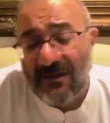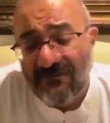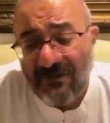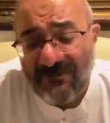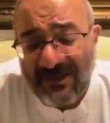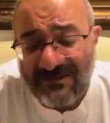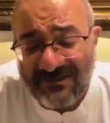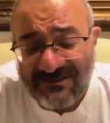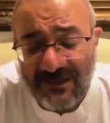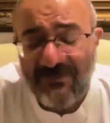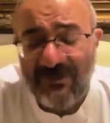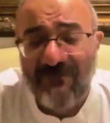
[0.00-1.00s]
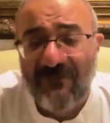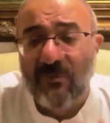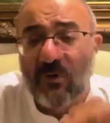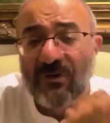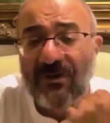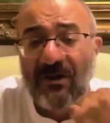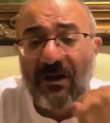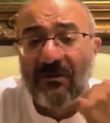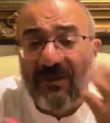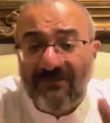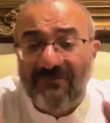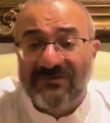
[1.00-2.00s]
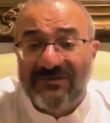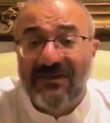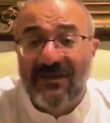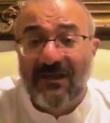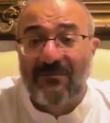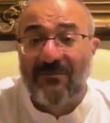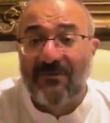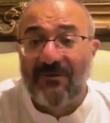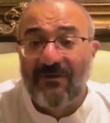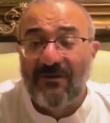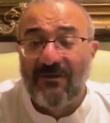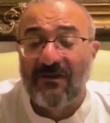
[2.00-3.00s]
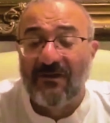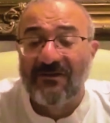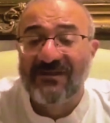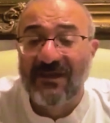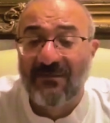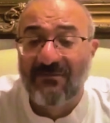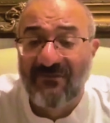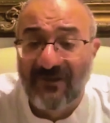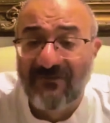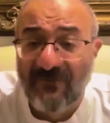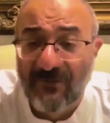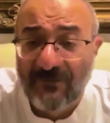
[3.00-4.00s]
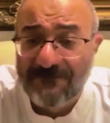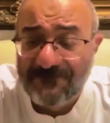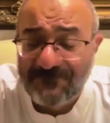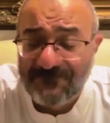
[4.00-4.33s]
Give them that example. You have a broken arm, you have to seek help. You cannot say I'm faithful.